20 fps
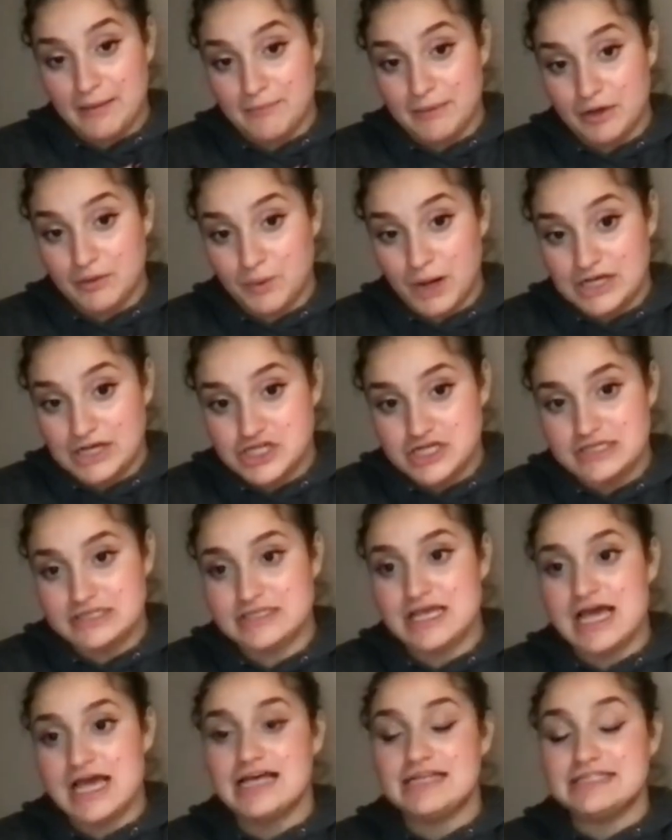my wedges.
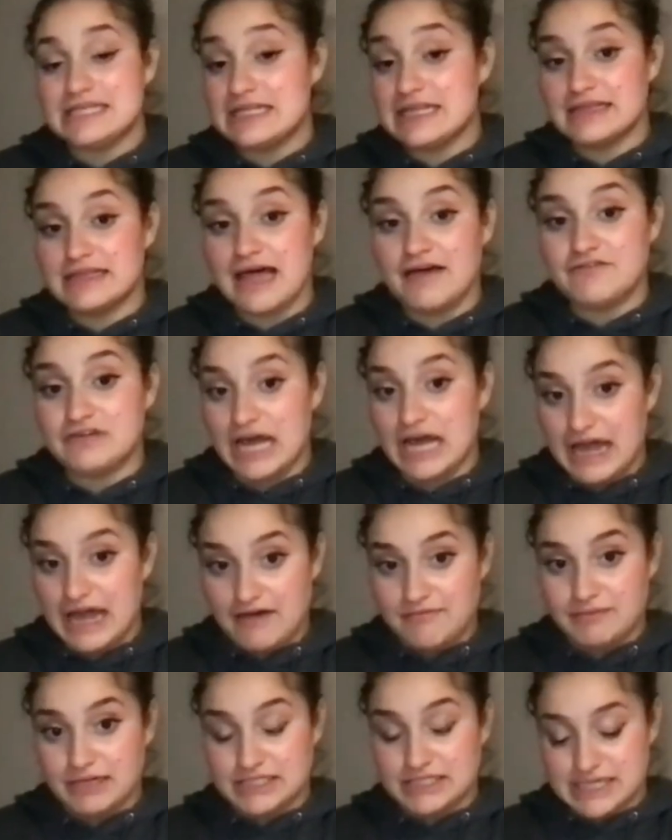To the left, I
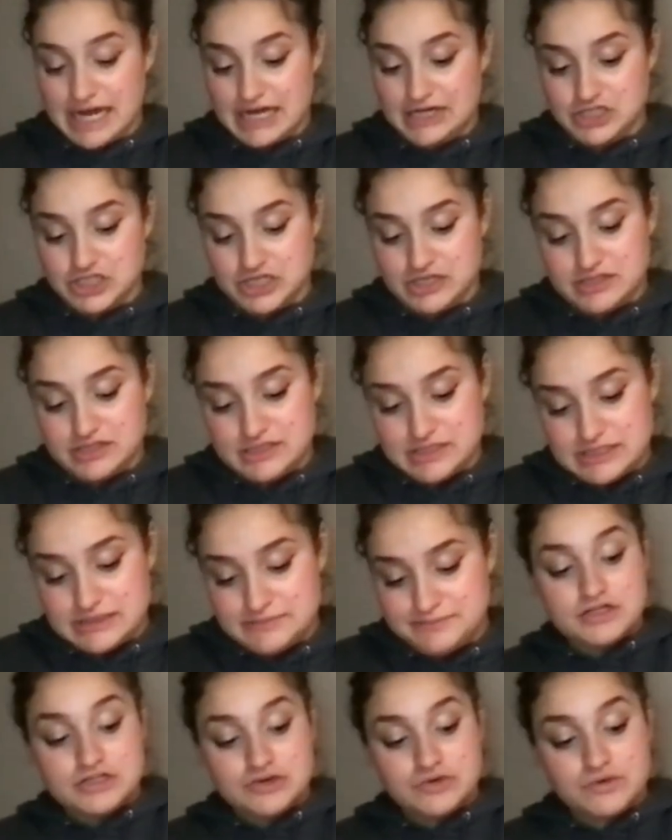have my dashes.
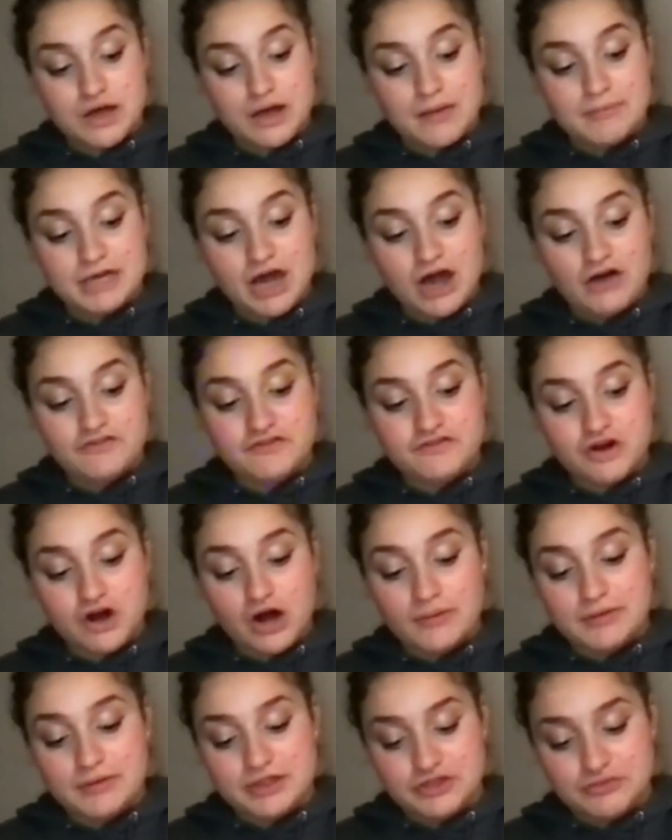So coming off of
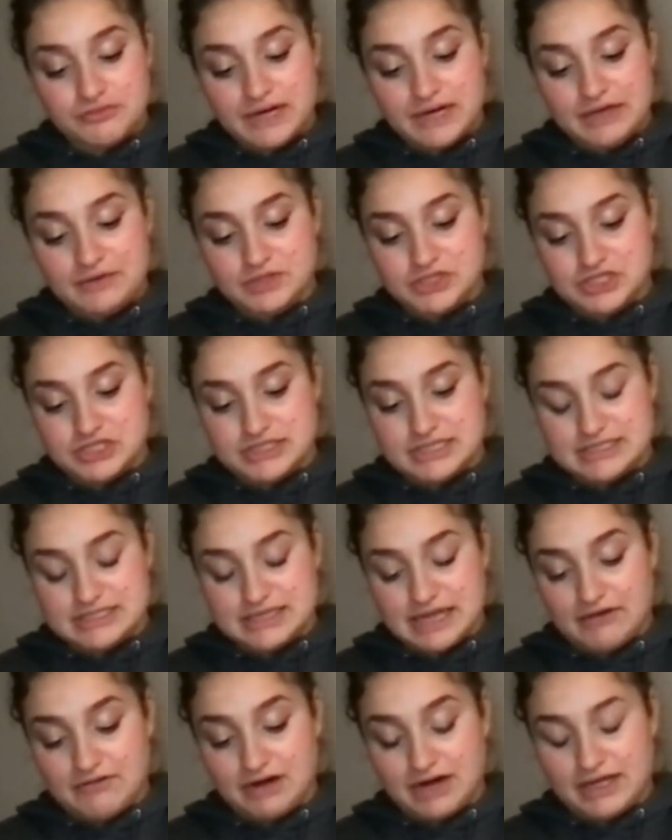carbon 3, which is this
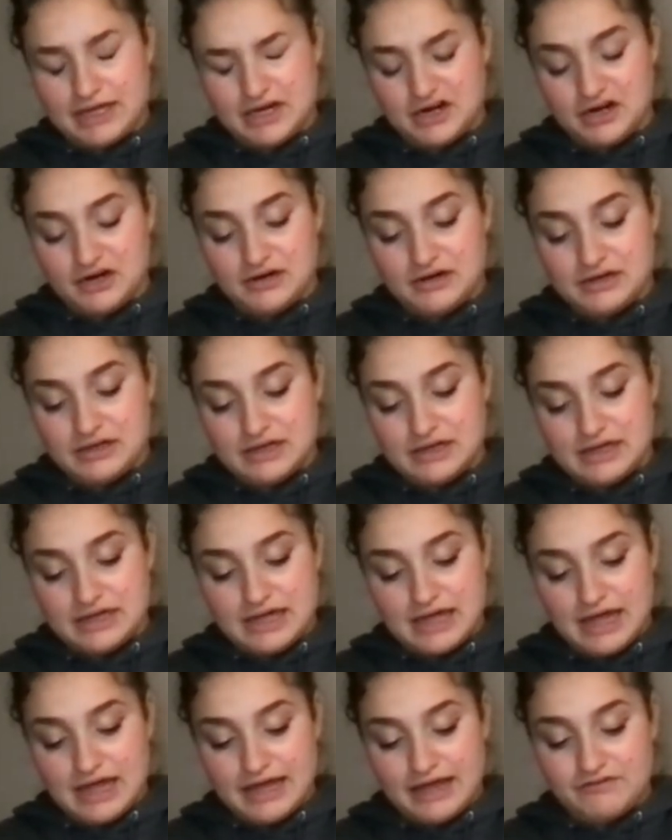guy right here,
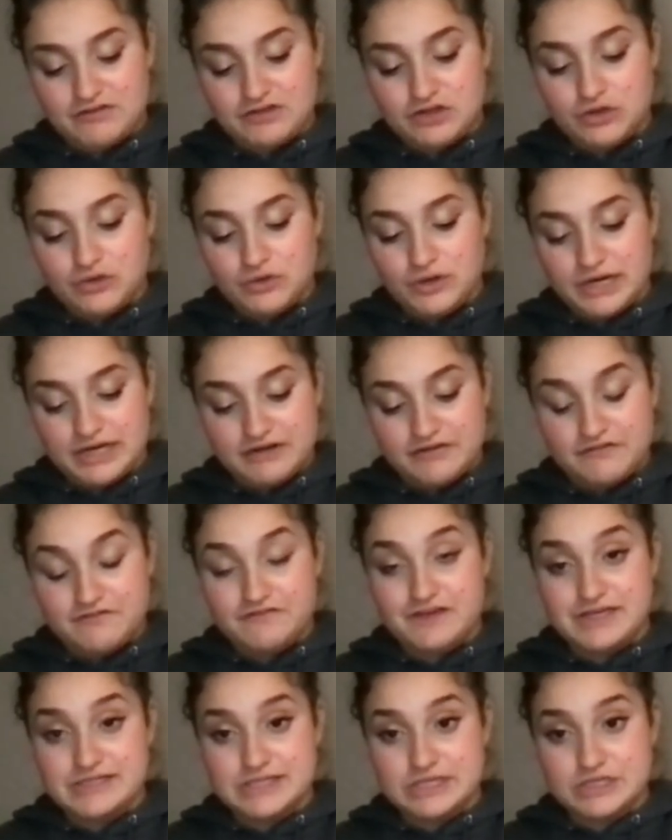I have chlorine
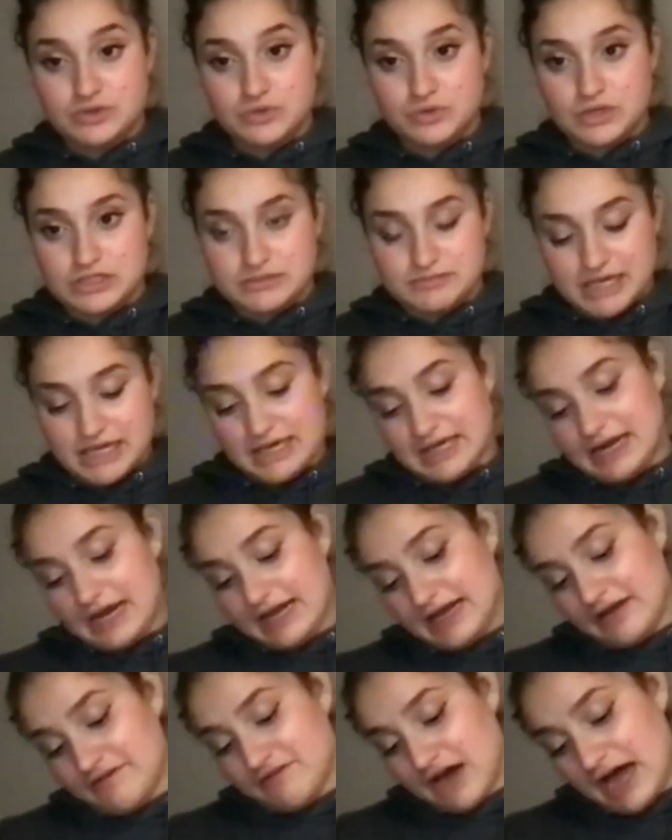facing towards me, and I
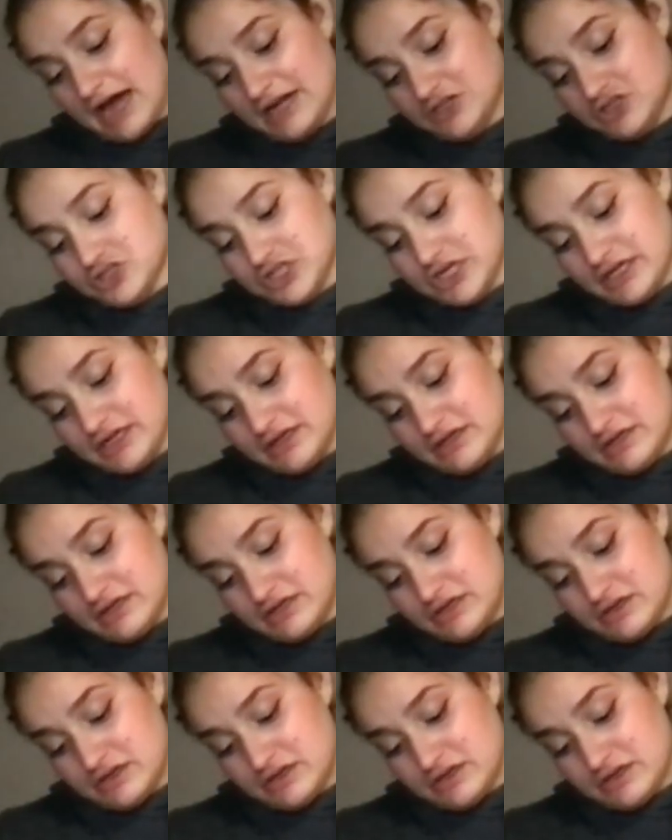have hydrogen